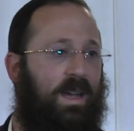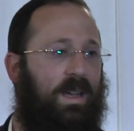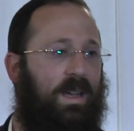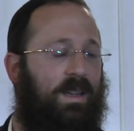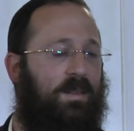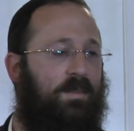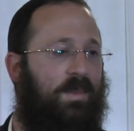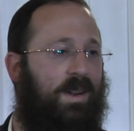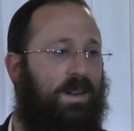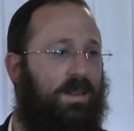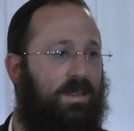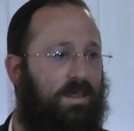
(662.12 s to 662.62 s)
I
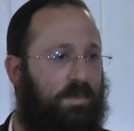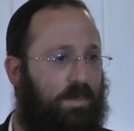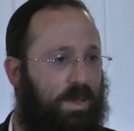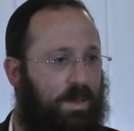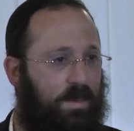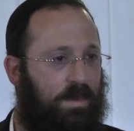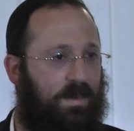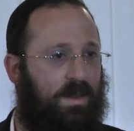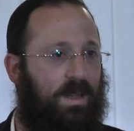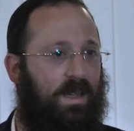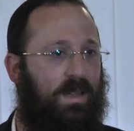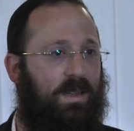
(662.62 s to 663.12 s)
admired the
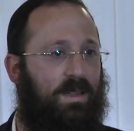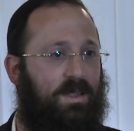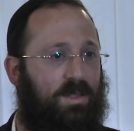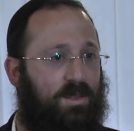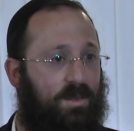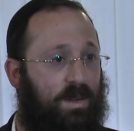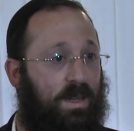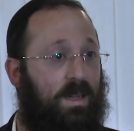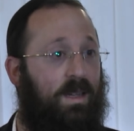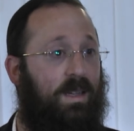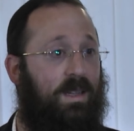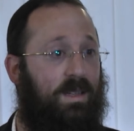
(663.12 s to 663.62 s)
people that could
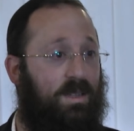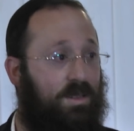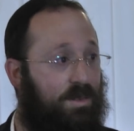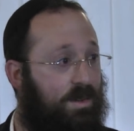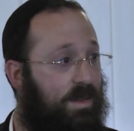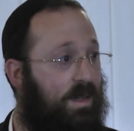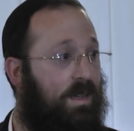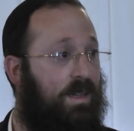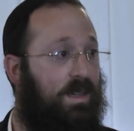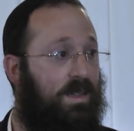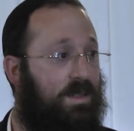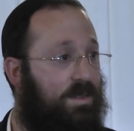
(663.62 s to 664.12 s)
drink and
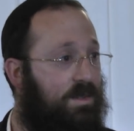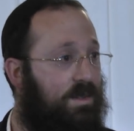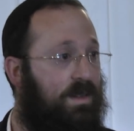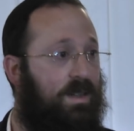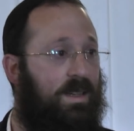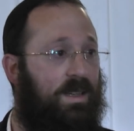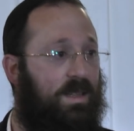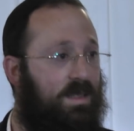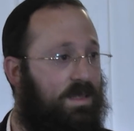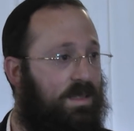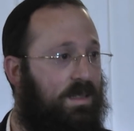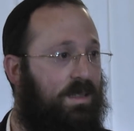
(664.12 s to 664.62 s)
drink and drink
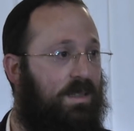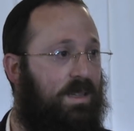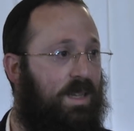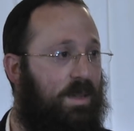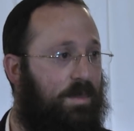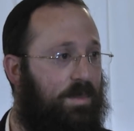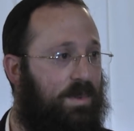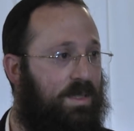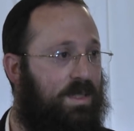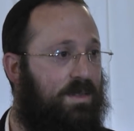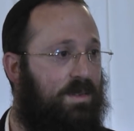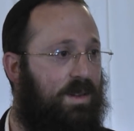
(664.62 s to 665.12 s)
and still keep
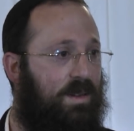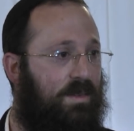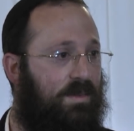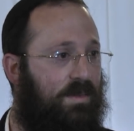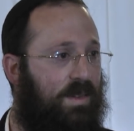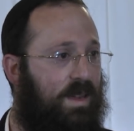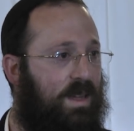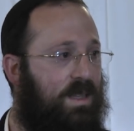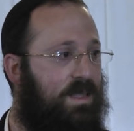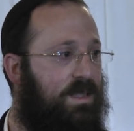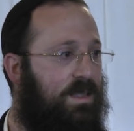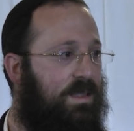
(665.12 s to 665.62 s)
a straight
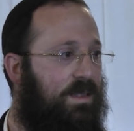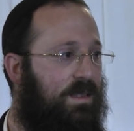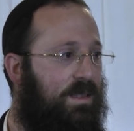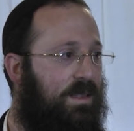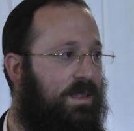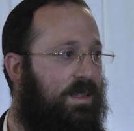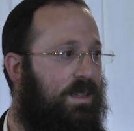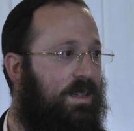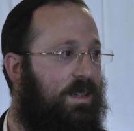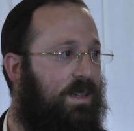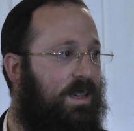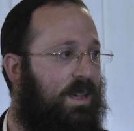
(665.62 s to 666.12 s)
face
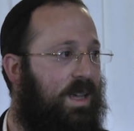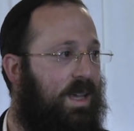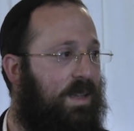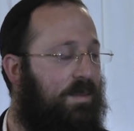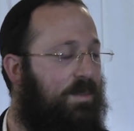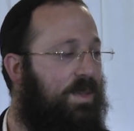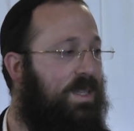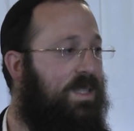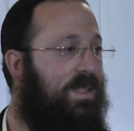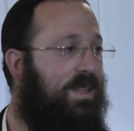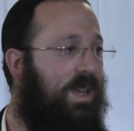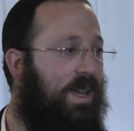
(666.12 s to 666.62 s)
and
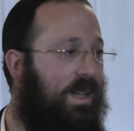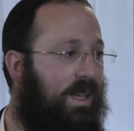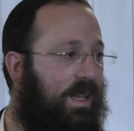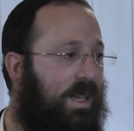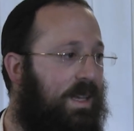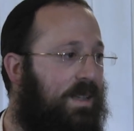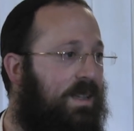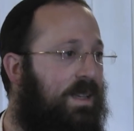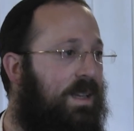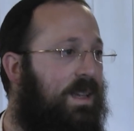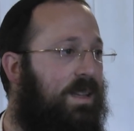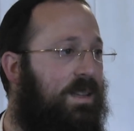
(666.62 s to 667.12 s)
be standing
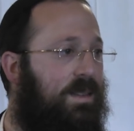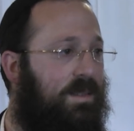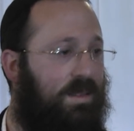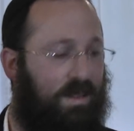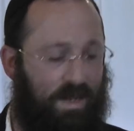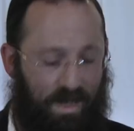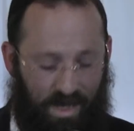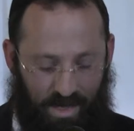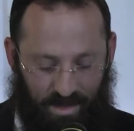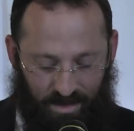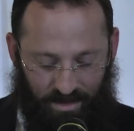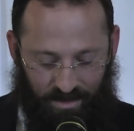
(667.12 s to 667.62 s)
at the end of the
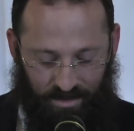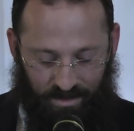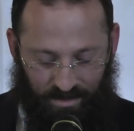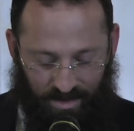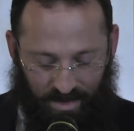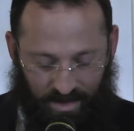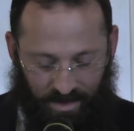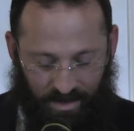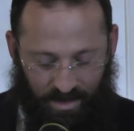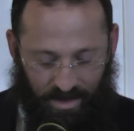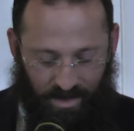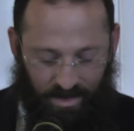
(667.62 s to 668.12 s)

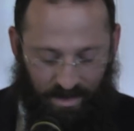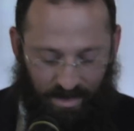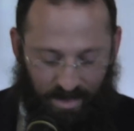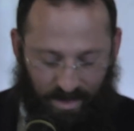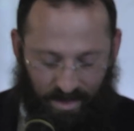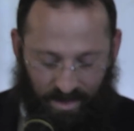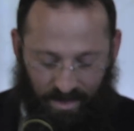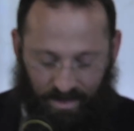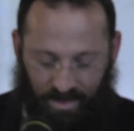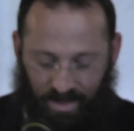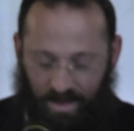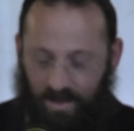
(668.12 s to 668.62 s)

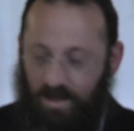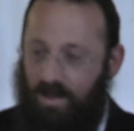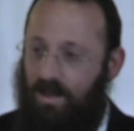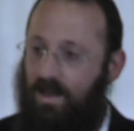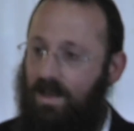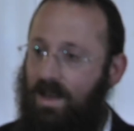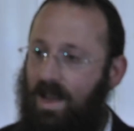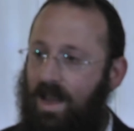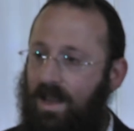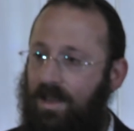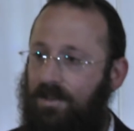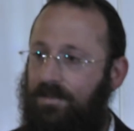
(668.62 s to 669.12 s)

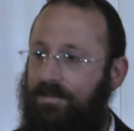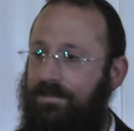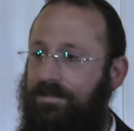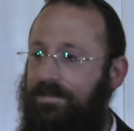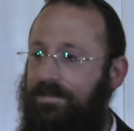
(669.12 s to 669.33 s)
night.